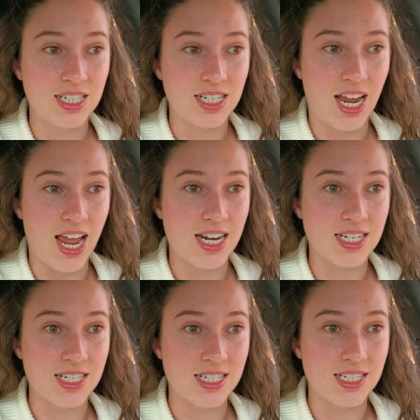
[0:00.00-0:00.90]
and
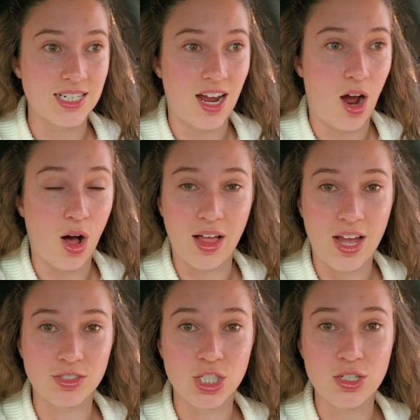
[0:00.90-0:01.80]
all I have
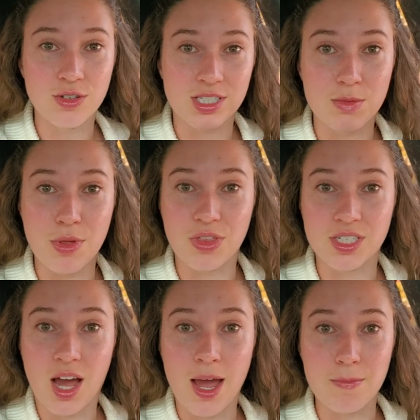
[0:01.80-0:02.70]
to do is commit the
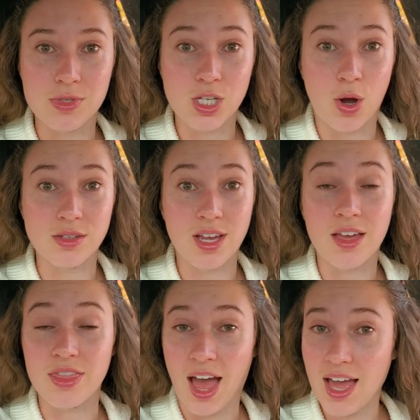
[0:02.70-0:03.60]
time. So I was
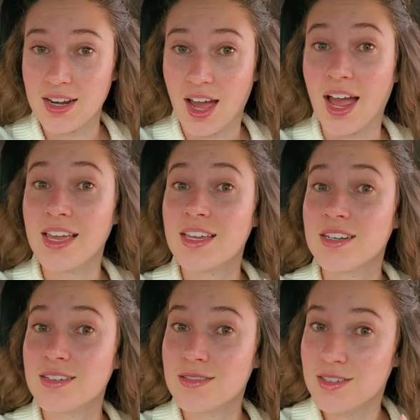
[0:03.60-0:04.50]
like, that I
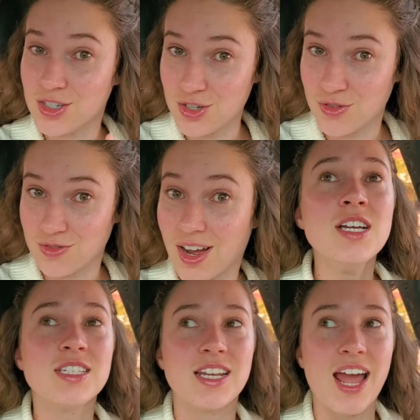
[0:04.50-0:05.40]
can do.
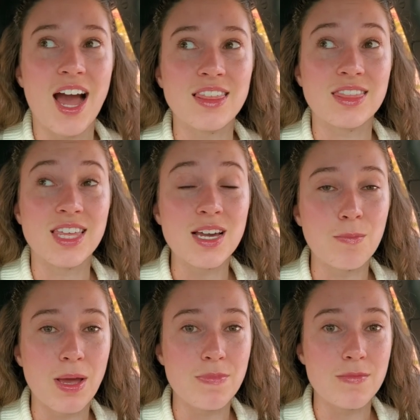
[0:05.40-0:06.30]
Today, I think
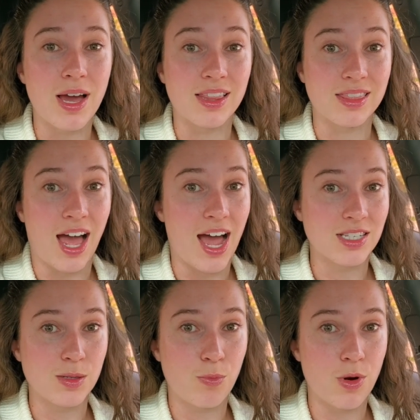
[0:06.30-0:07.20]
might be my last
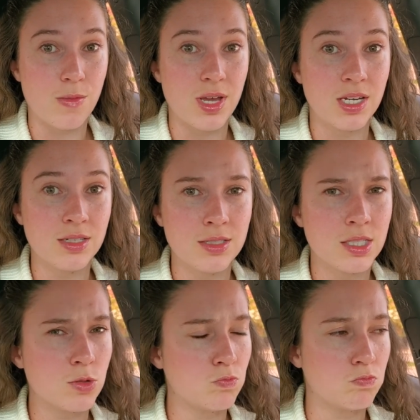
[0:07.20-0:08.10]

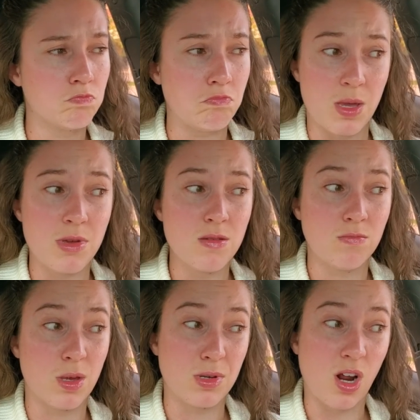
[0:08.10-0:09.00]
appointment. Maybe,
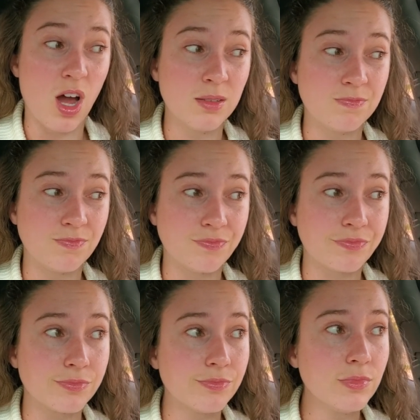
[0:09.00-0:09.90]
maybe not.
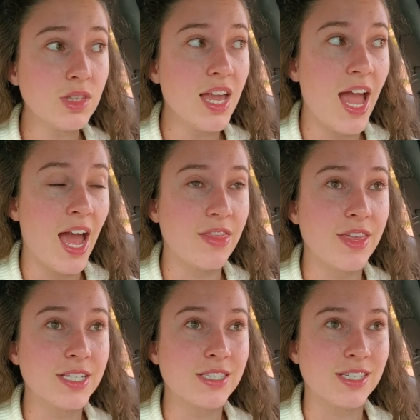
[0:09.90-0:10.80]
And
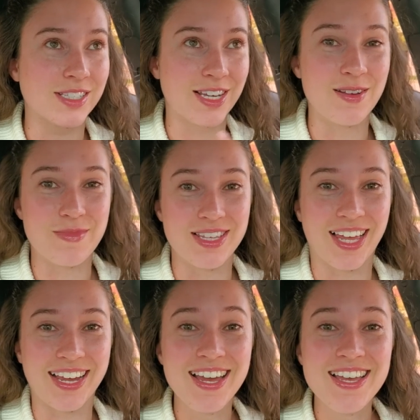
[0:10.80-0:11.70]
this is gonna be
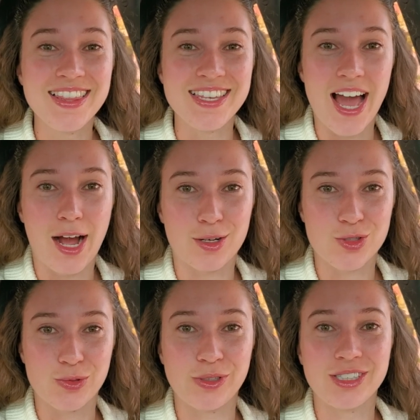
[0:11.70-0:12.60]
like the
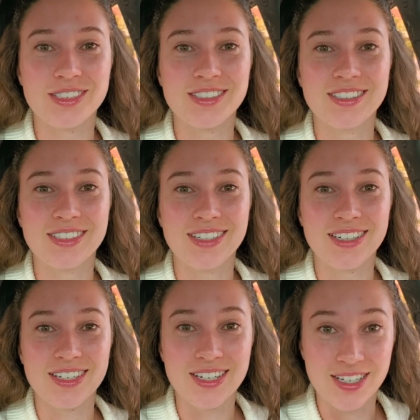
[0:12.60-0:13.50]
actual
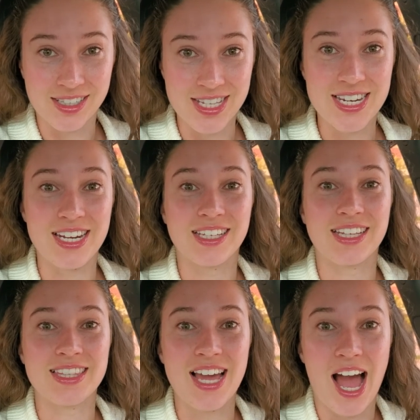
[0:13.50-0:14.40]
cleaning, like
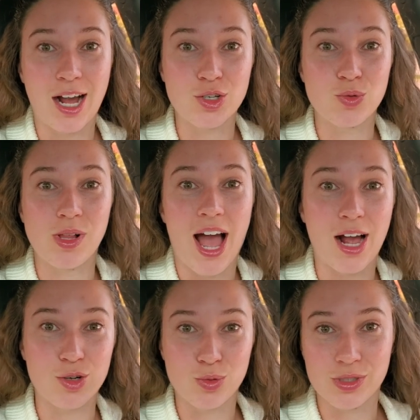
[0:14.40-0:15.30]
the actual